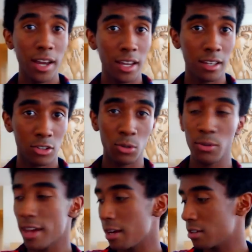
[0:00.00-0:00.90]
my
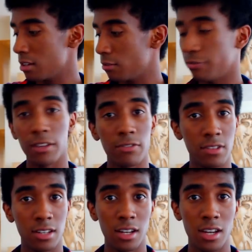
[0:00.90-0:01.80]

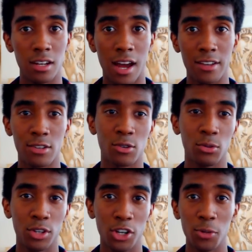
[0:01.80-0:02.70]
2015 high
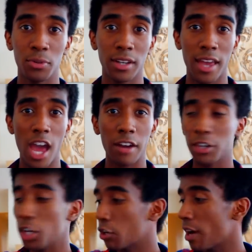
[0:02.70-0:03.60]
school yearbook,
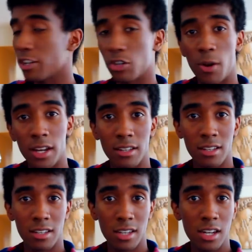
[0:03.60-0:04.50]
every graduating
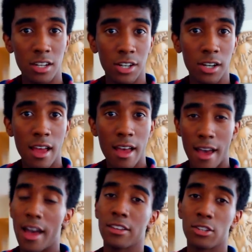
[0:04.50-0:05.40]
senior
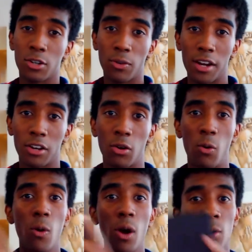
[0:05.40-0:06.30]
has to write a
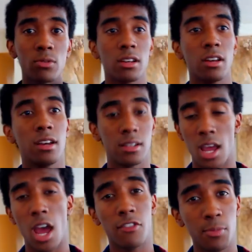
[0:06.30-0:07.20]
quote
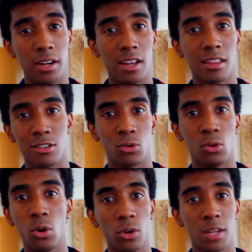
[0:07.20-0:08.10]
to everybody in the
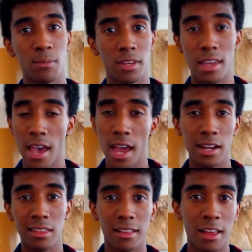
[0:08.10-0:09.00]
school. It can be
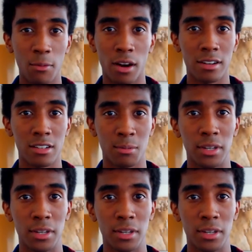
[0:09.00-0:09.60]
anything they want it to